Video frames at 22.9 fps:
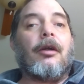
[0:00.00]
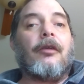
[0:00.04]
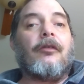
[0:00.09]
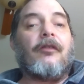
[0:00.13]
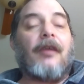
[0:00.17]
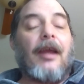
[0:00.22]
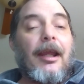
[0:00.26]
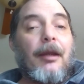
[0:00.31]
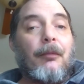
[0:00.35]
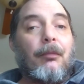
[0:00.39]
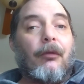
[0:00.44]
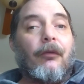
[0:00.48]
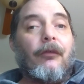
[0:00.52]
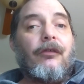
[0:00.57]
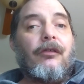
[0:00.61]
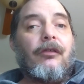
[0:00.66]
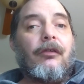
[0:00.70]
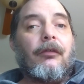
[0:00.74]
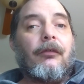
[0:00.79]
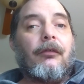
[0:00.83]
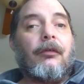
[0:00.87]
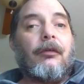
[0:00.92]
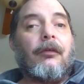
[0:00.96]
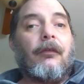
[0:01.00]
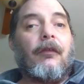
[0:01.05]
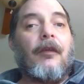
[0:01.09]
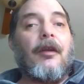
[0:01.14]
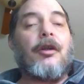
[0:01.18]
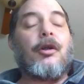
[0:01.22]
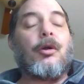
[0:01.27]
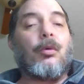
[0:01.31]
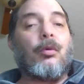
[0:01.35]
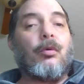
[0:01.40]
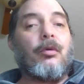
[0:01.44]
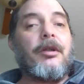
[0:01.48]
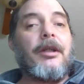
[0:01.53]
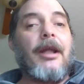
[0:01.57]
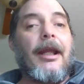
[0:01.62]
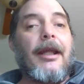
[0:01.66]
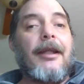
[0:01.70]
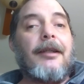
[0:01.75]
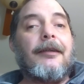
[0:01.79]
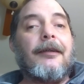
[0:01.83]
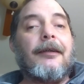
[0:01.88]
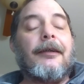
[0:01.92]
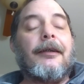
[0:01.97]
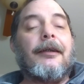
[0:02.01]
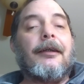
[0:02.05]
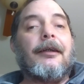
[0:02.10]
tables that create